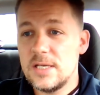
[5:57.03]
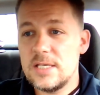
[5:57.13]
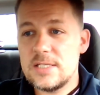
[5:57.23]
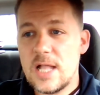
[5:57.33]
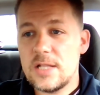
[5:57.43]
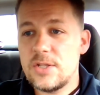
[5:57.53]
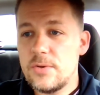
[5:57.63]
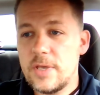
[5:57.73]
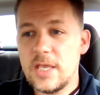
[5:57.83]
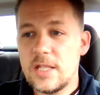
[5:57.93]
He's not
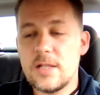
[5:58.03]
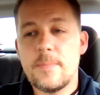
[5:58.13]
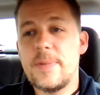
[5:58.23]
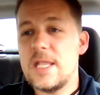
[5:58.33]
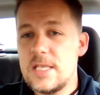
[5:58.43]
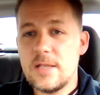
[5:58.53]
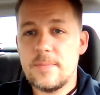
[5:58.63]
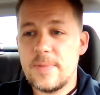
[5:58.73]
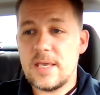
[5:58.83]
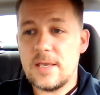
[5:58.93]
doing an, an
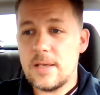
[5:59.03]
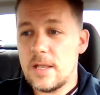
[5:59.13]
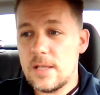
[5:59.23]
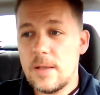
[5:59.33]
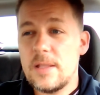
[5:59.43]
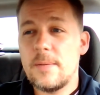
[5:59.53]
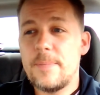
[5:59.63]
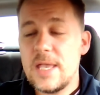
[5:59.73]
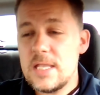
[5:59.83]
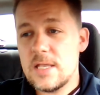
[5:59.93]
opinion be an
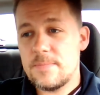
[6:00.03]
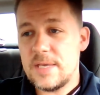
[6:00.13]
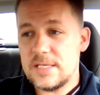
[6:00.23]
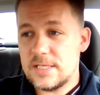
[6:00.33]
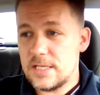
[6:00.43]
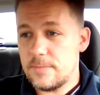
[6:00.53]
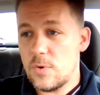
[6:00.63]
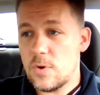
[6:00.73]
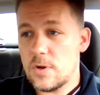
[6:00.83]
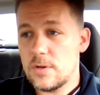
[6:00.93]
opinion piece
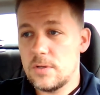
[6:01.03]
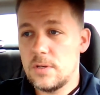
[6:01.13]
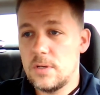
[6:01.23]
anymore.